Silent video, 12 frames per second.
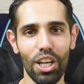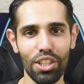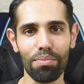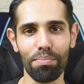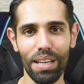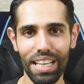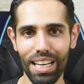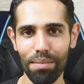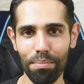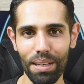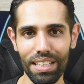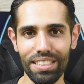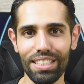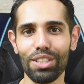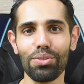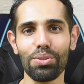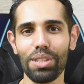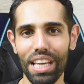other big companies
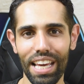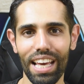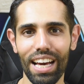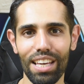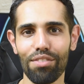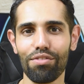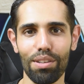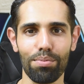use AI for